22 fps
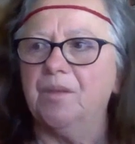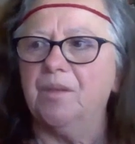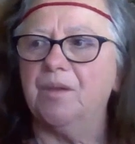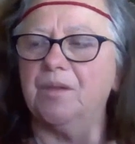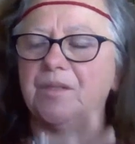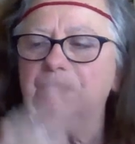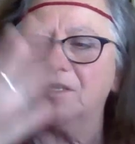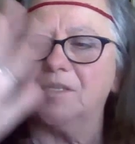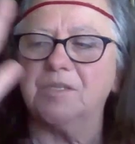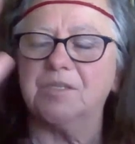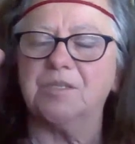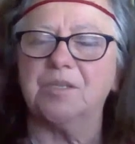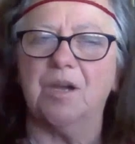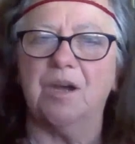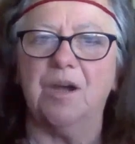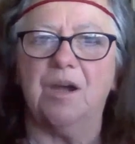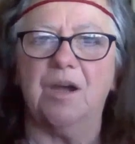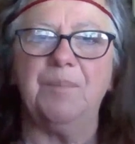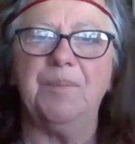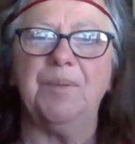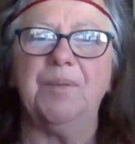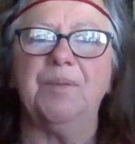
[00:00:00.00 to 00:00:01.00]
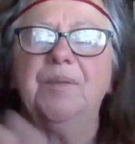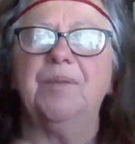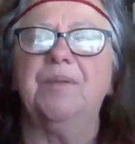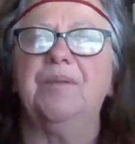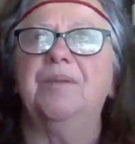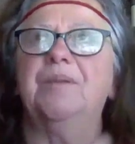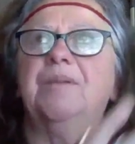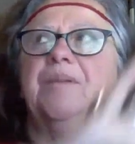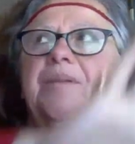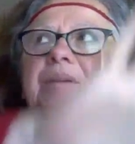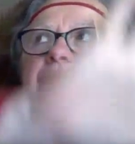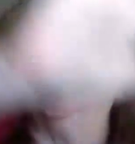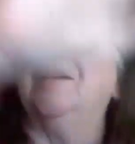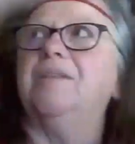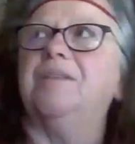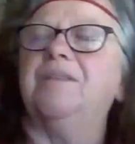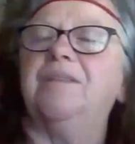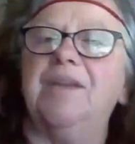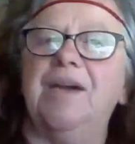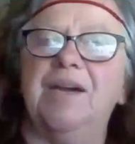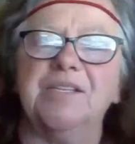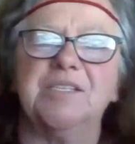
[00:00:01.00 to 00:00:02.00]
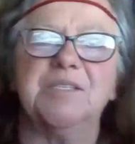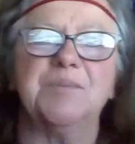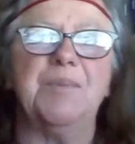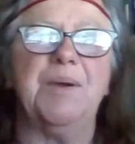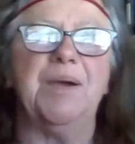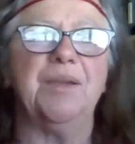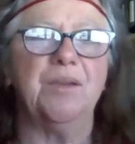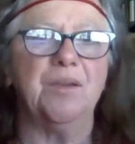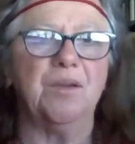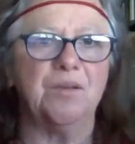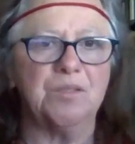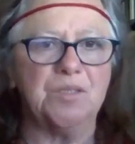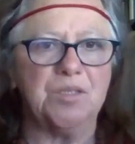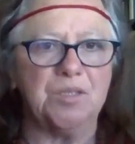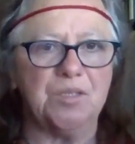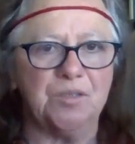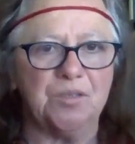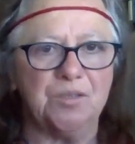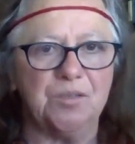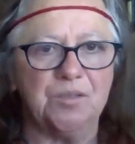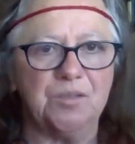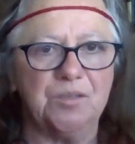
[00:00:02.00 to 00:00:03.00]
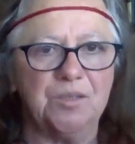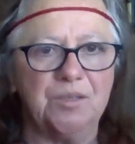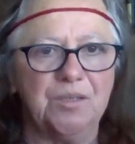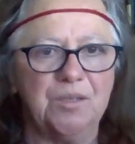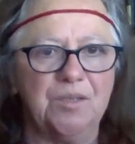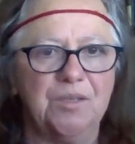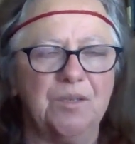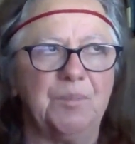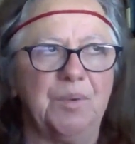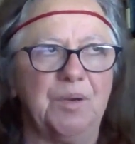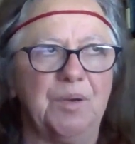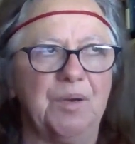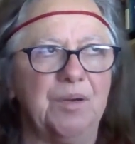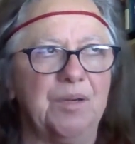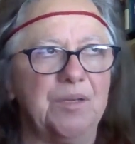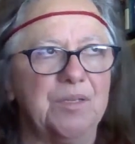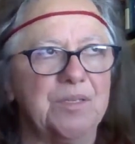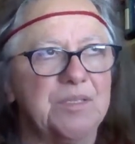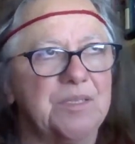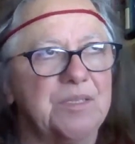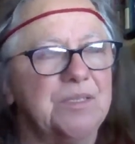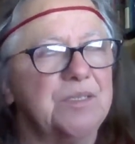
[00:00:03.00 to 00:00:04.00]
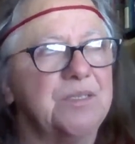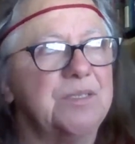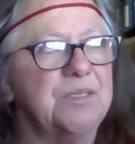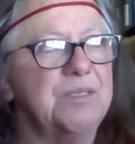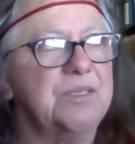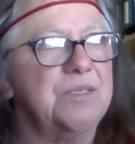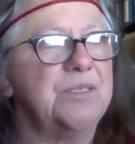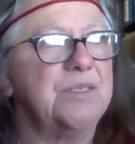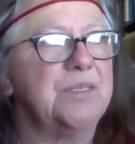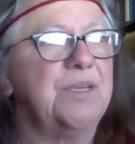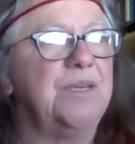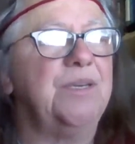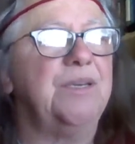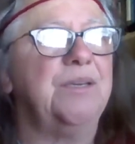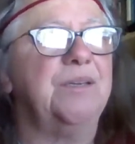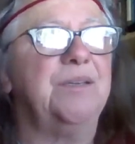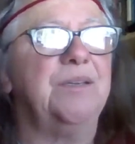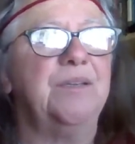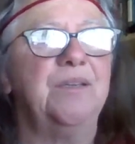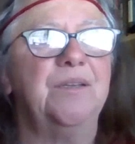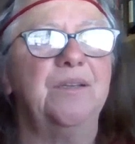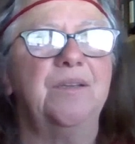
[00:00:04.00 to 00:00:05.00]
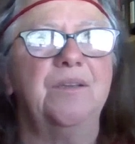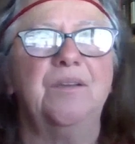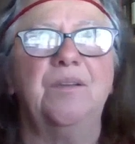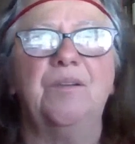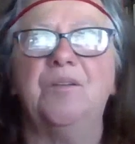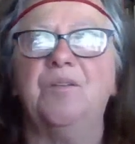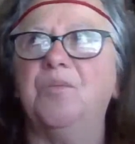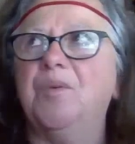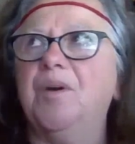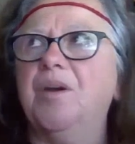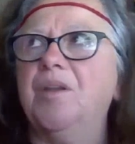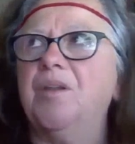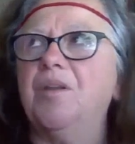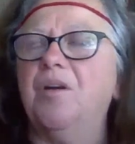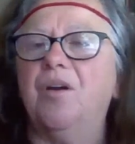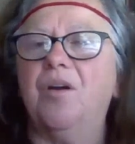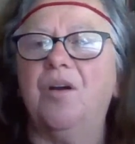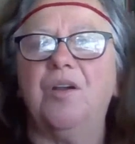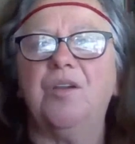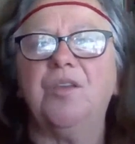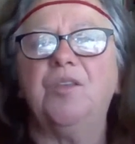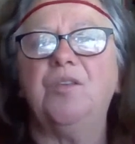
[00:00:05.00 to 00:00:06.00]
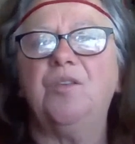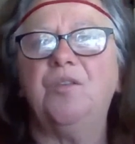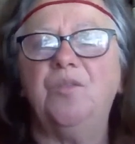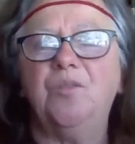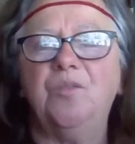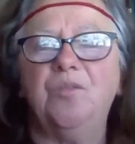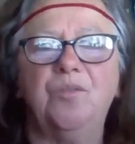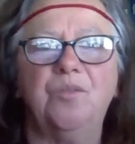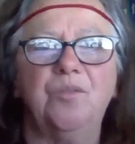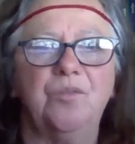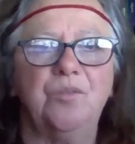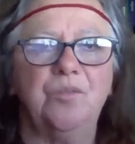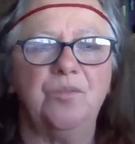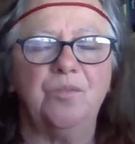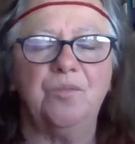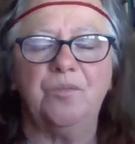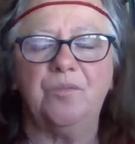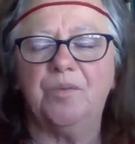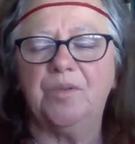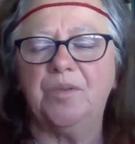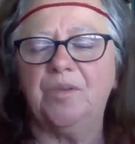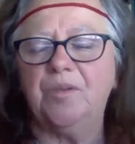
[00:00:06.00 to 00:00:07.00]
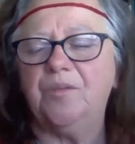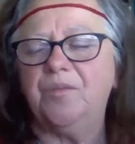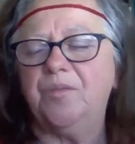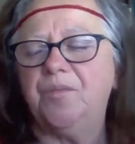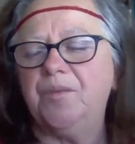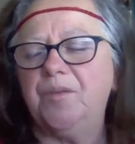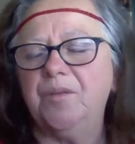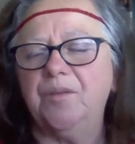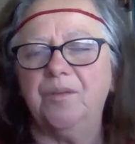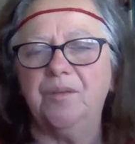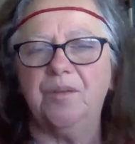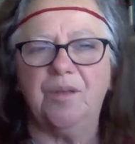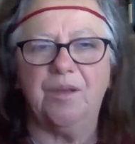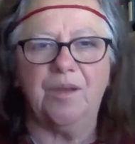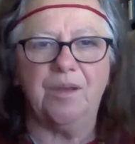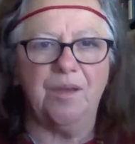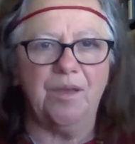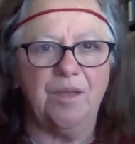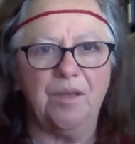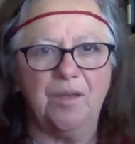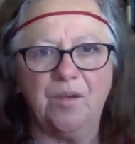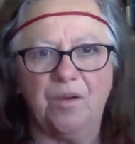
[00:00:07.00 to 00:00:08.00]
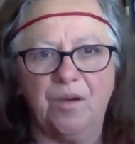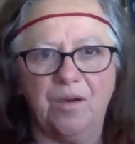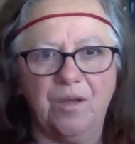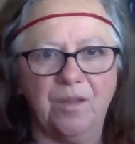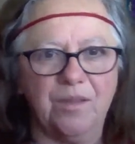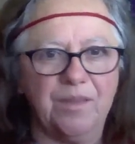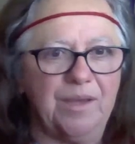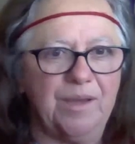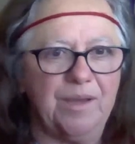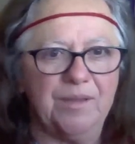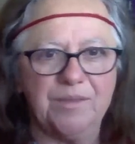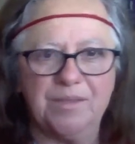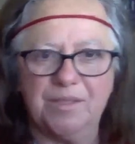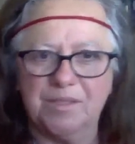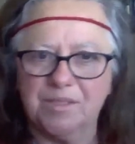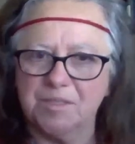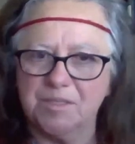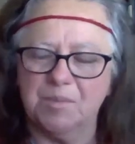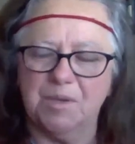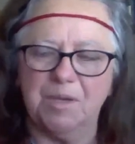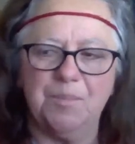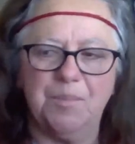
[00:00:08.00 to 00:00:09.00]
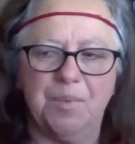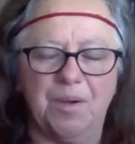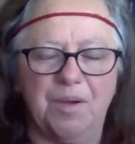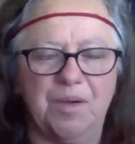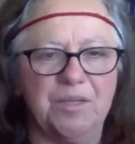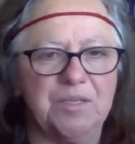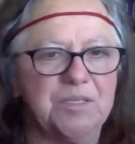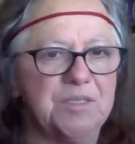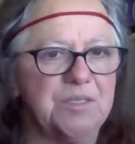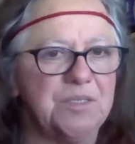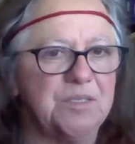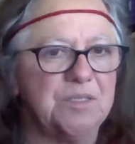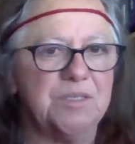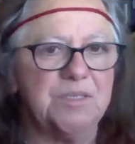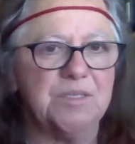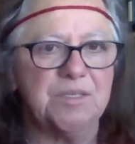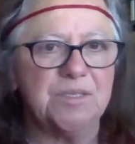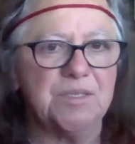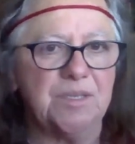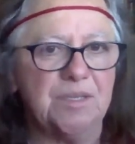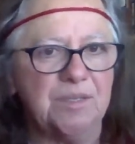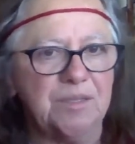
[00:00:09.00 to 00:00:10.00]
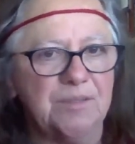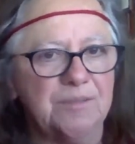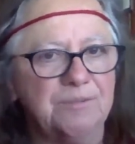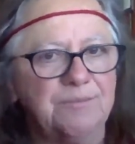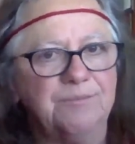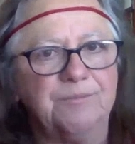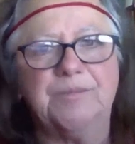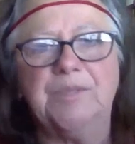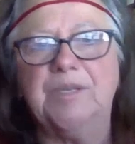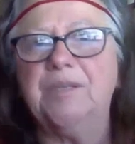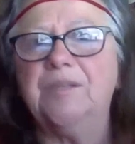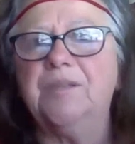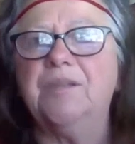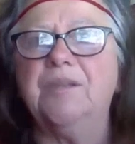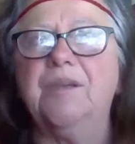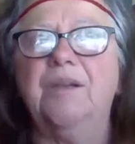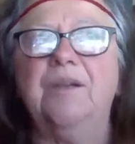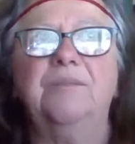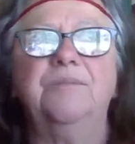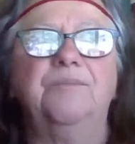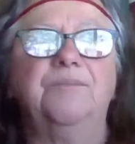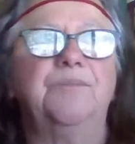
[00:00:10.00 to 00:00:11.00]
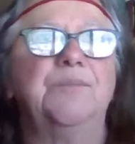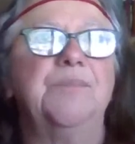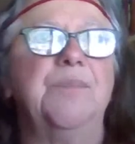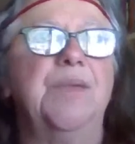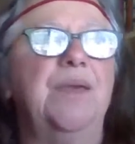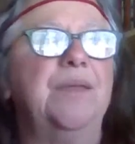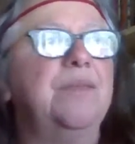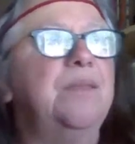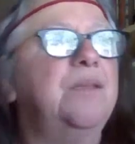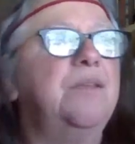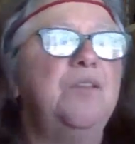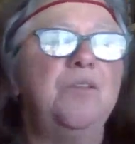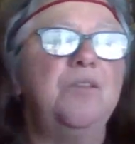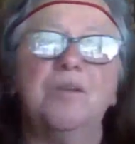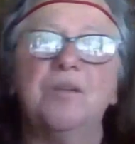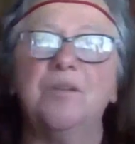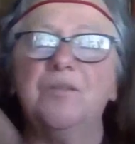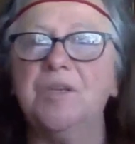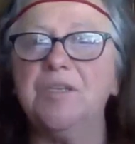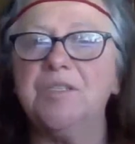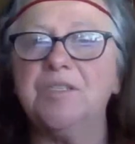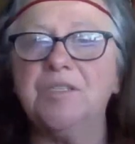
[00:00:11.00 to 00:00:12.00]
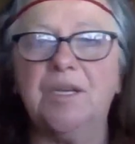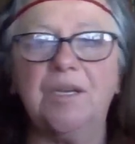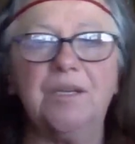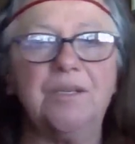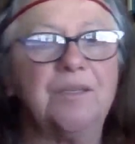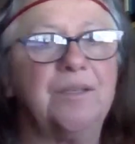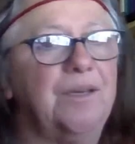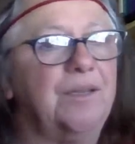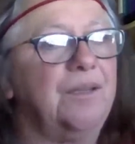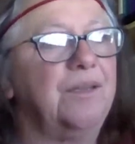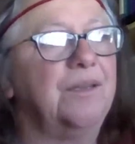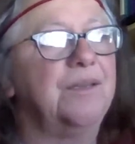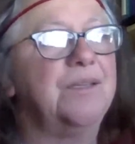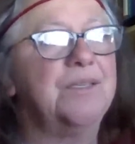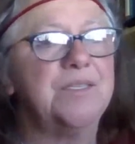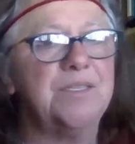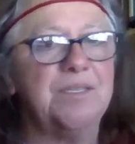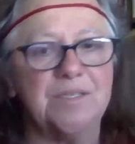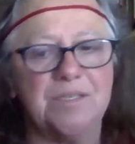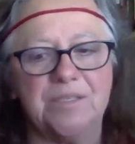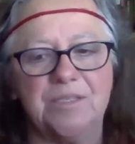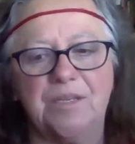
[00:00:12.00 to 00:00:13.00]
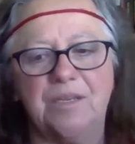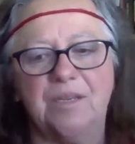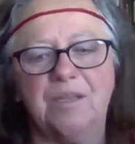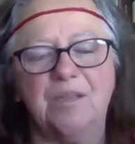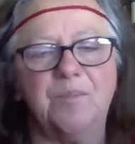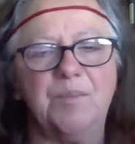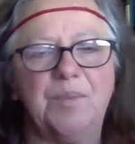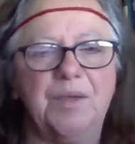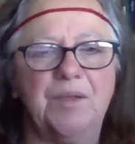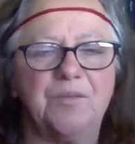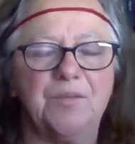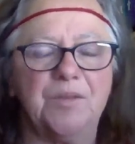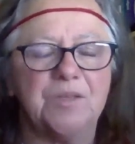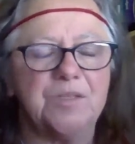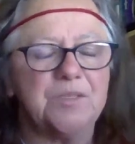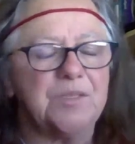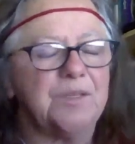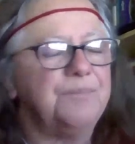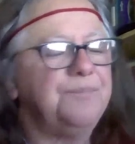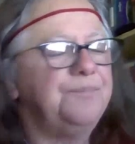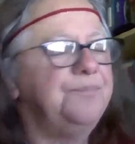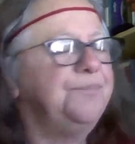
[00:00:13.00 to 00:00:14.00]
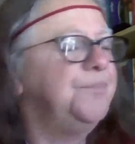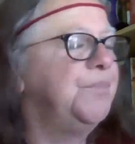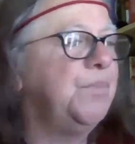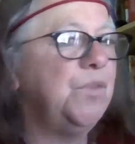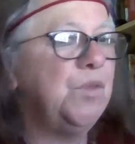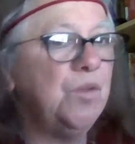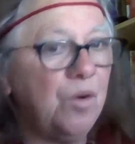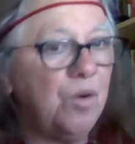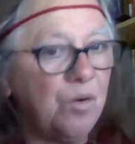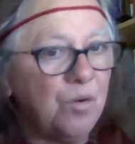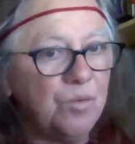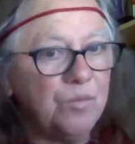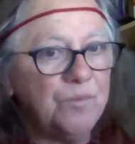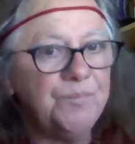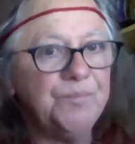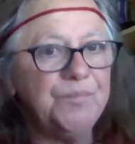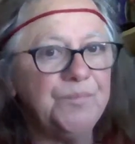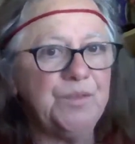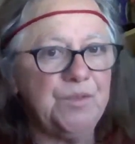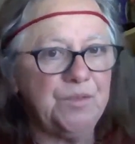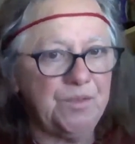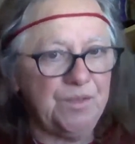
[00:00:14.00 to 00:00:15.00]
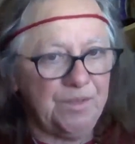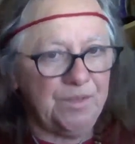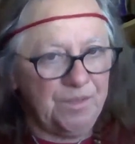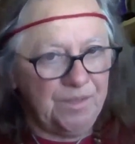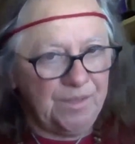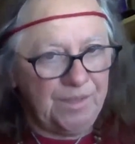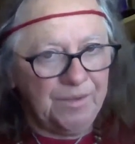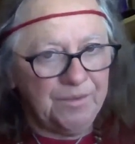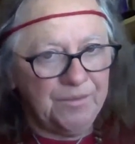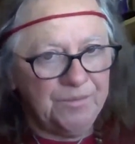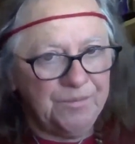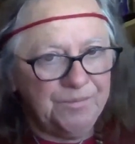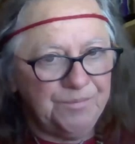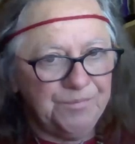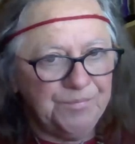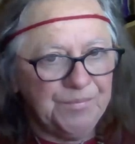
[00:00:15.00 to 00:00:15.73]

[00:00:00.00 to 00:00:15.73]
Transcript: I stop, and that's my go-to. Pause, sense, and scan. What are you? What do you feel like? All that. That's my pause, sense, and scan right there. And then you can reject that. Like I said, setting a boundary. It's like, no, you're not allowed.